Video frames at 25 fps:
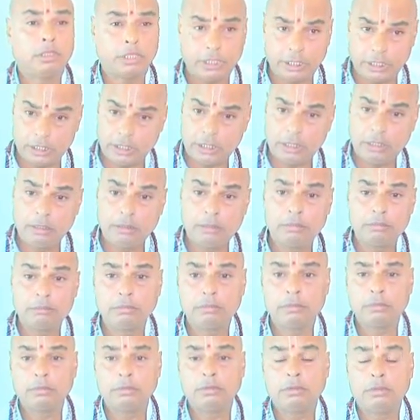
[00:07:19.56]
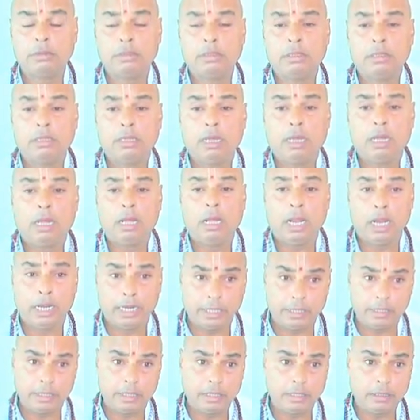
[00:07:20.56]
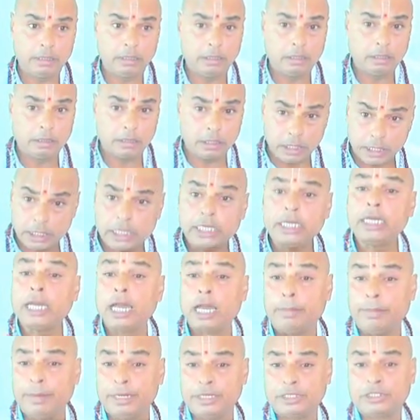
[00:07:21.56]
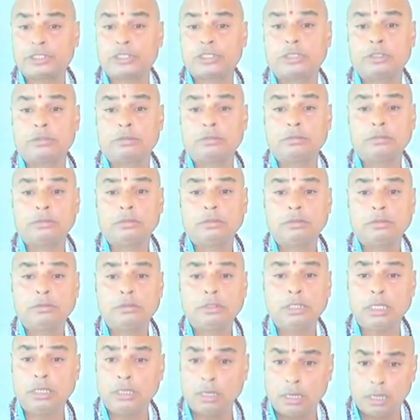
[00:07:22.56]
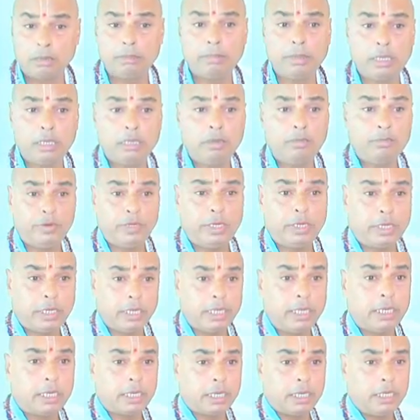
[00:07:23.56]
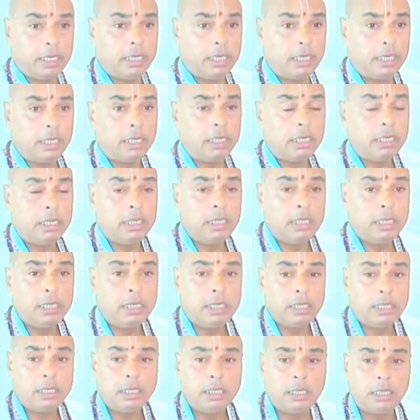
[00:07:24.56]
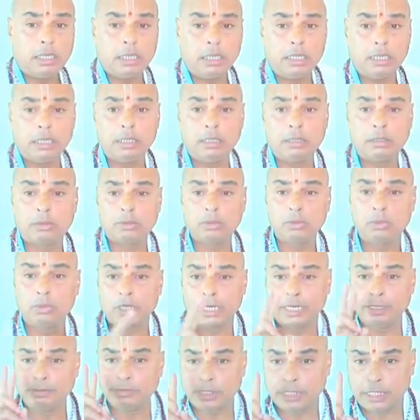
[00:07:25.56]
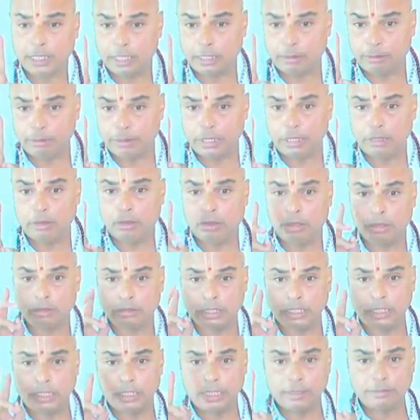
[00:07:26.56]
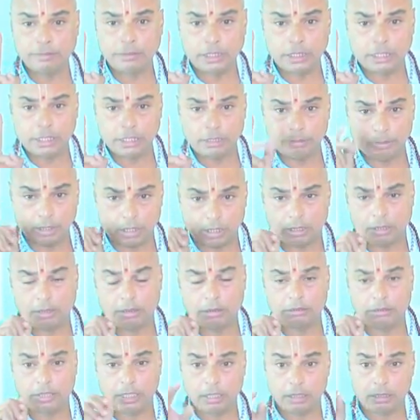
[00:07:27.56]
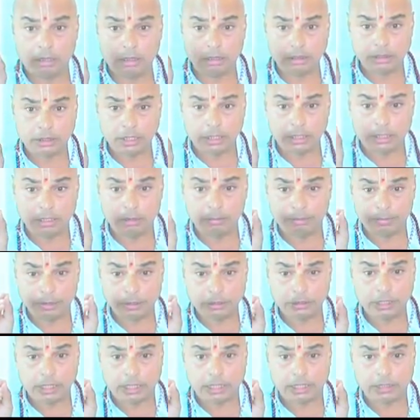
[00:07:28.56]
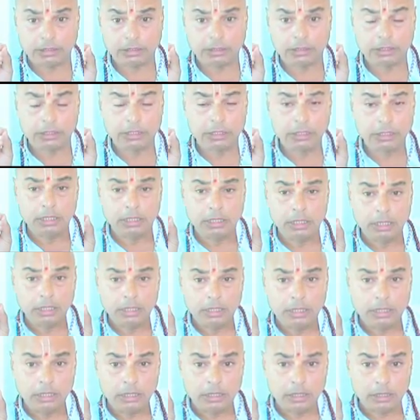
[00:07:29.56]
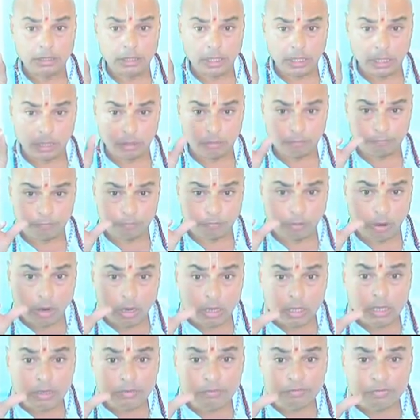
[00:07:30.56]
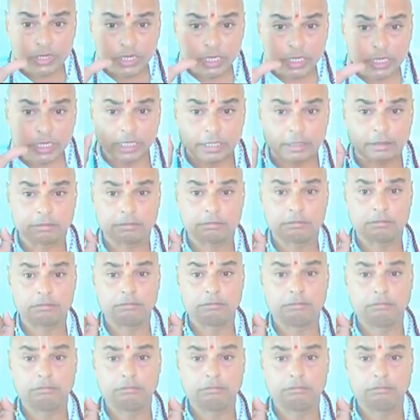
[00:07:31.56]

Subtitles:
tea, and eating habits. See, normally we take 2 times a day meal or 3 times a day meal. There are certain persons, they are fond of eating.